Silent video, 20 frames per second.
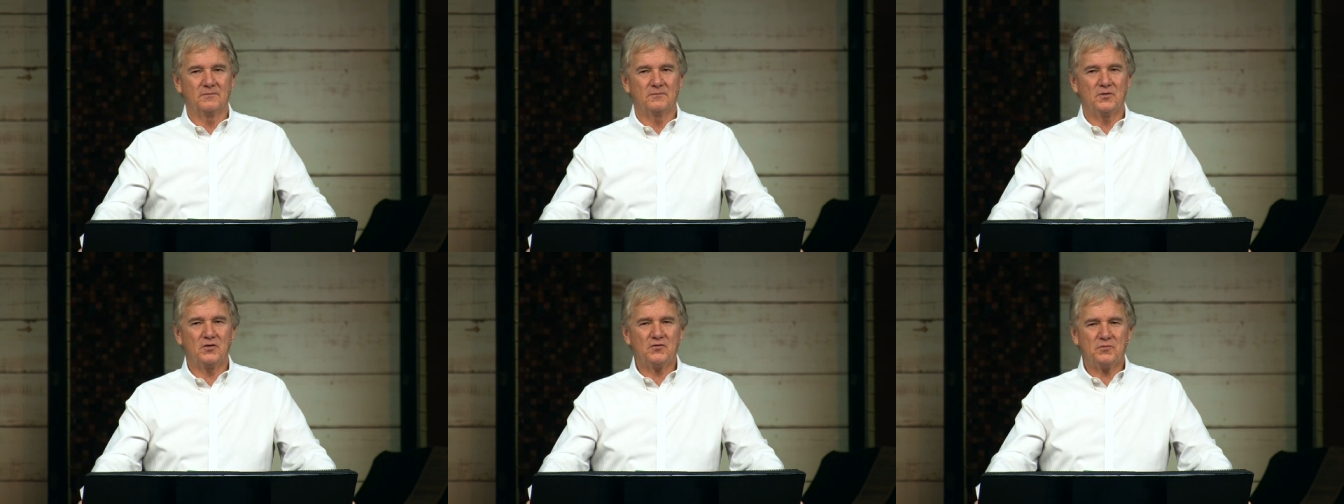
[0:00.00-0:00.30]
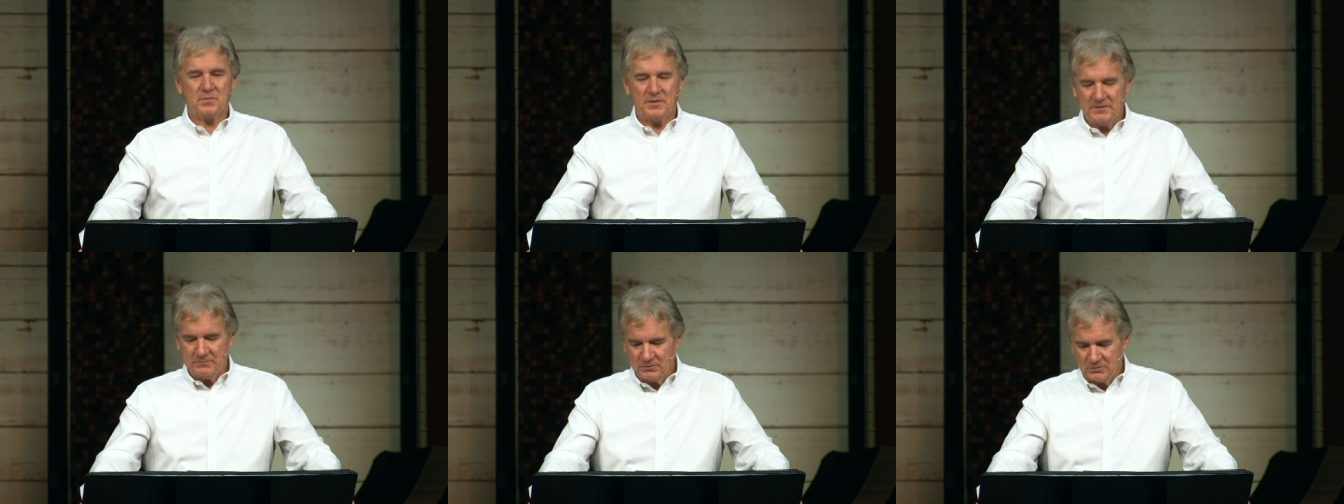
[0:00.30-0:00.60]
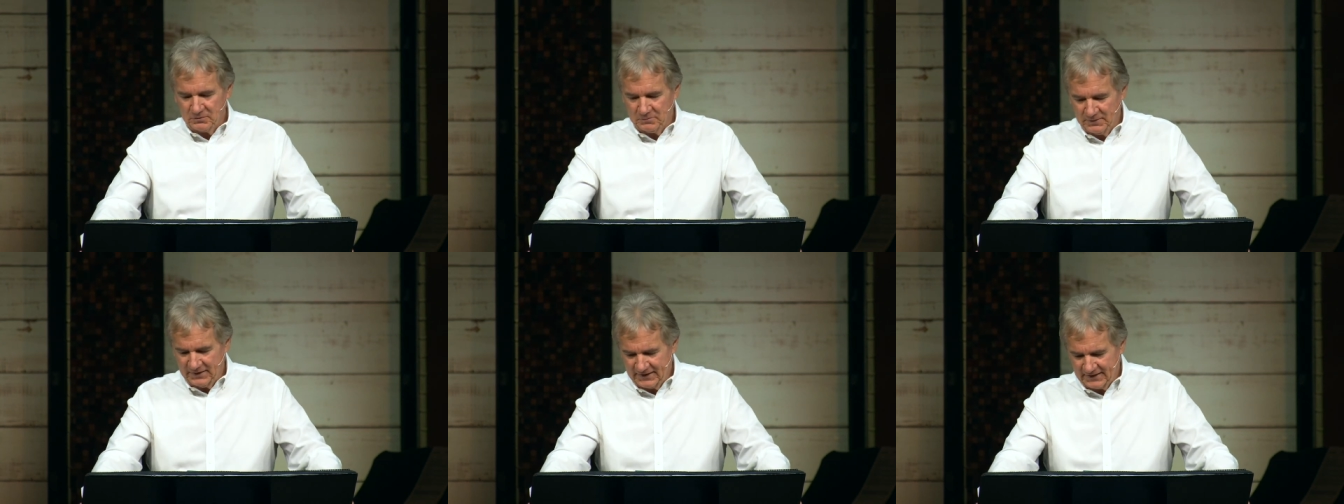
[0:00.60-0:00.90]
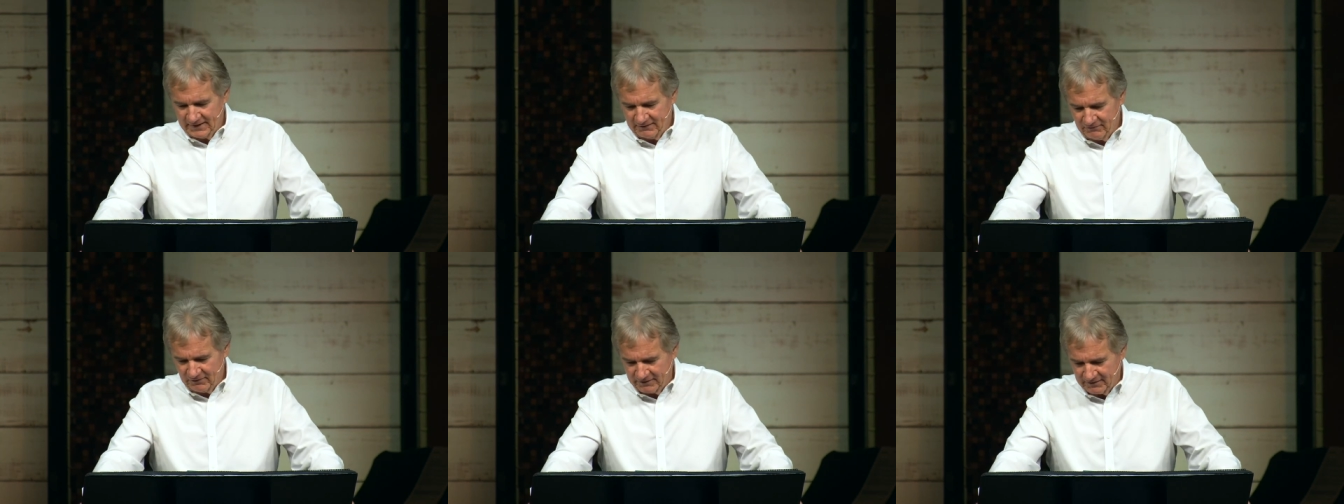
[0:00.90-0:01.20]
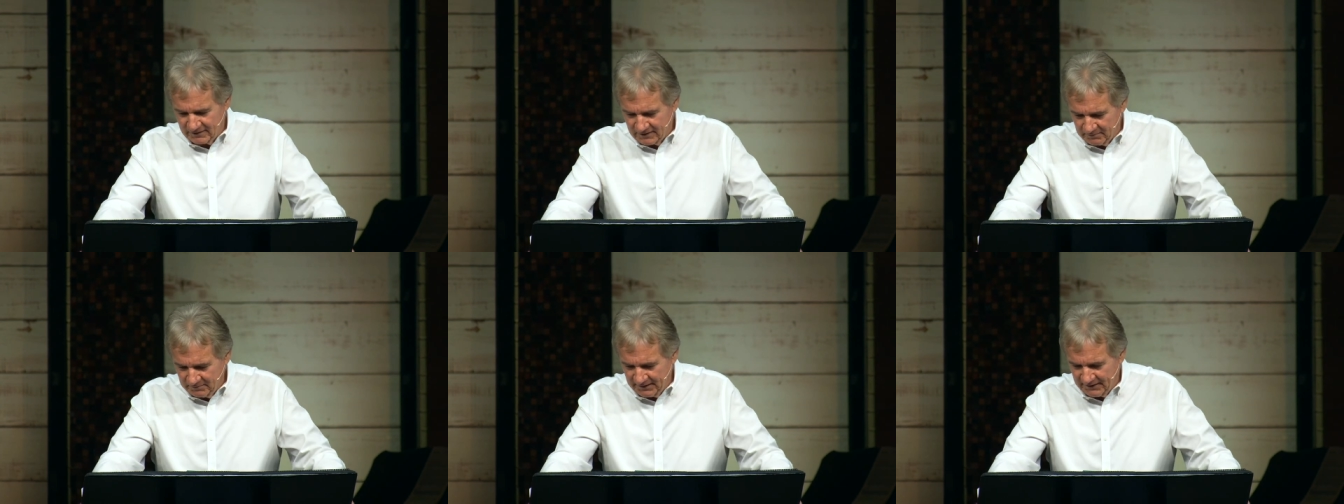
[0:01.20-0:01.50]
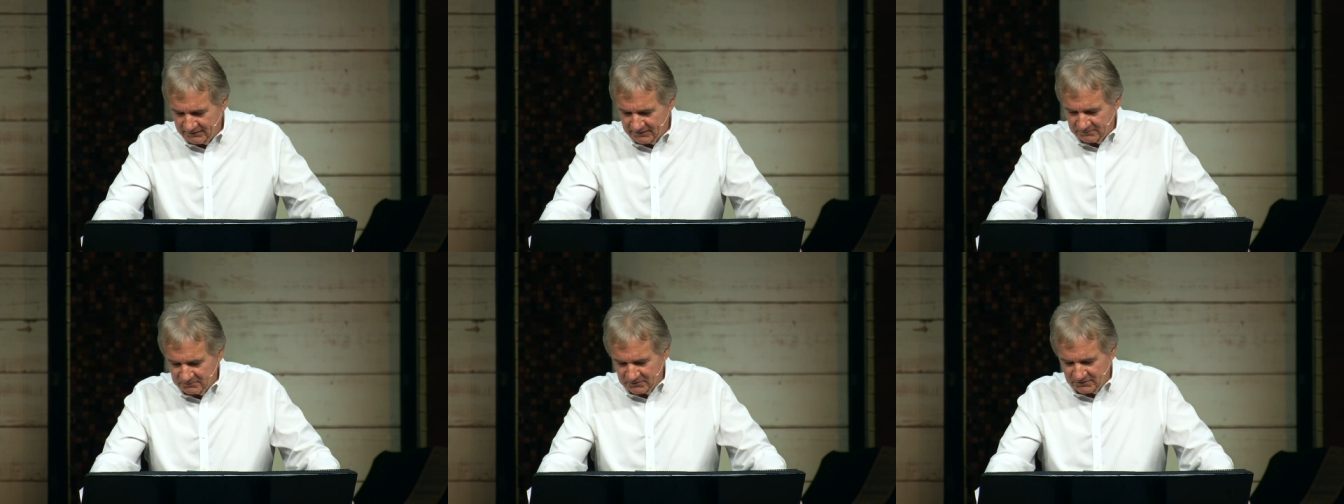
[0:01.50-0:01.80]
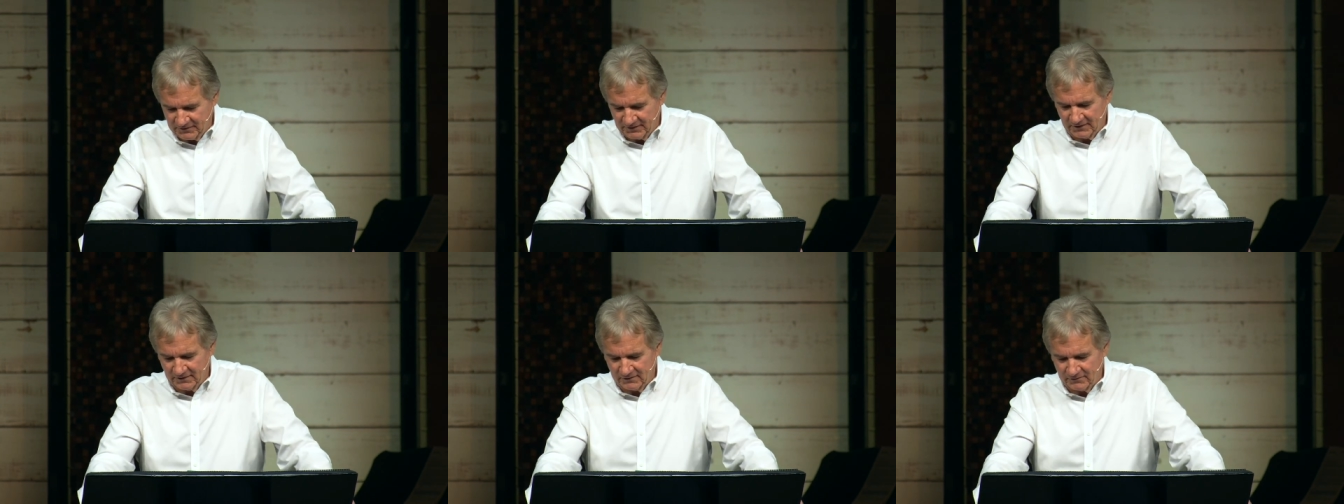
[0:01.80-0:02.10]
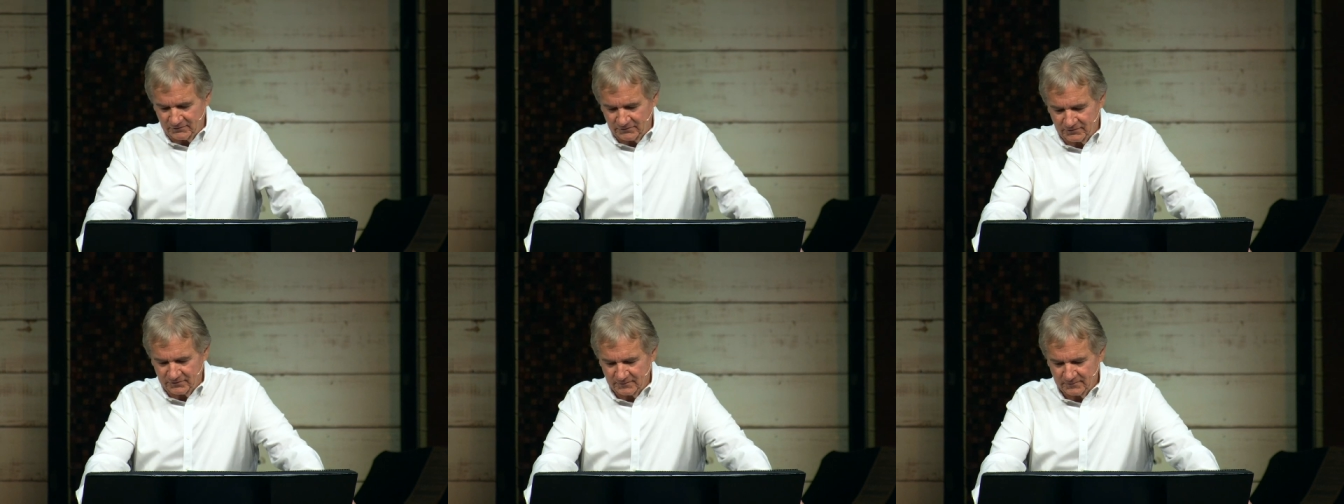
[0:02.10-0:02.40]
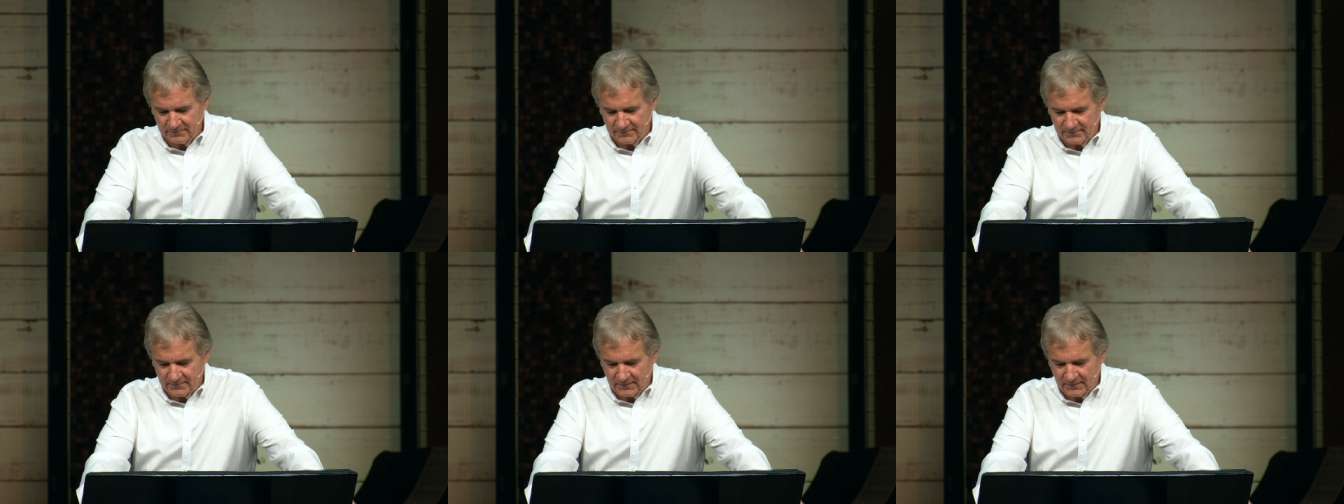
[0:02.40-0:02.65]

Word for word: Most people make everything about themselves.